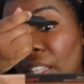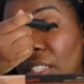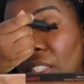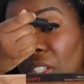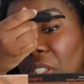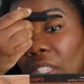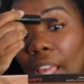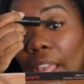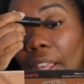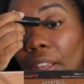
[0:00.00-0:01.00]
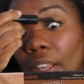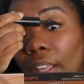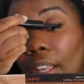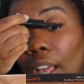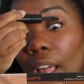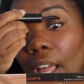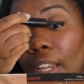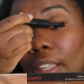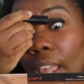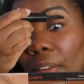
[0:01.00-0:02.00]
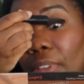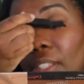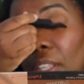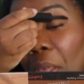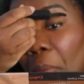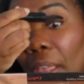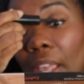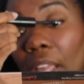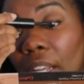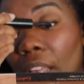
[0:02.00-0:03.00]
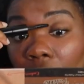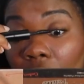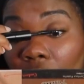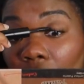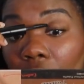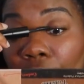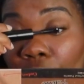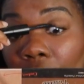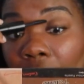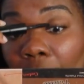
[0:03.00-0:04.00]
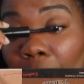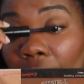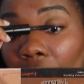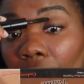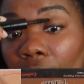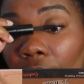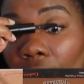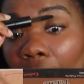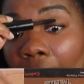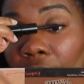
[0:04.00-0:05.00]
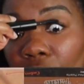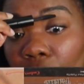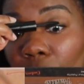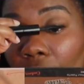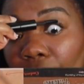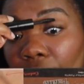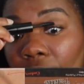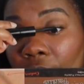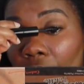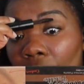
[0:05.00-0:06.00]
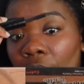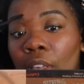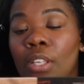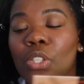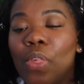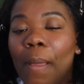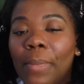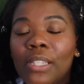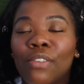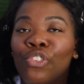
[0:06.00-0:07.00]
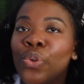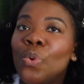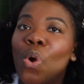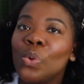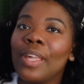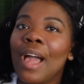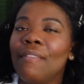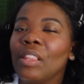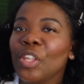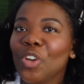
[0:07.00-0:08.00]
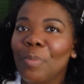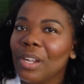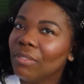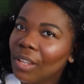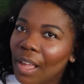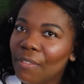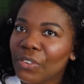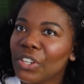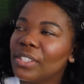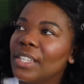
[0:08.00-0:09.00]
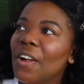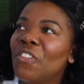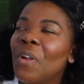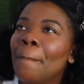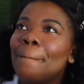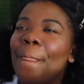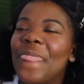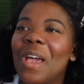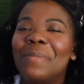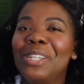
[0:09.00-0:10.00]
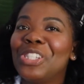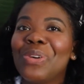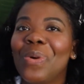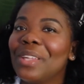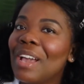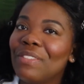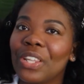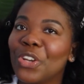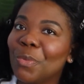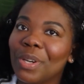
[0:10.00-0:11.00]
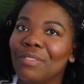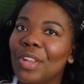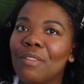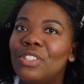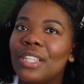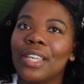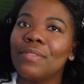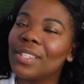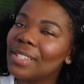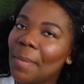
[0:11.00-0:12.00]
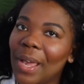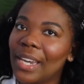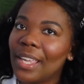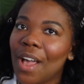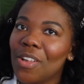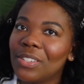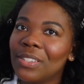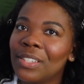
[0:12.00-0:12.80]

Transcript: It's just like God gave us a command, love your neighbor as you love yourself. So that means if you only have a little bit of love for yourself, that means you only have a little bit of love to give to somebody else.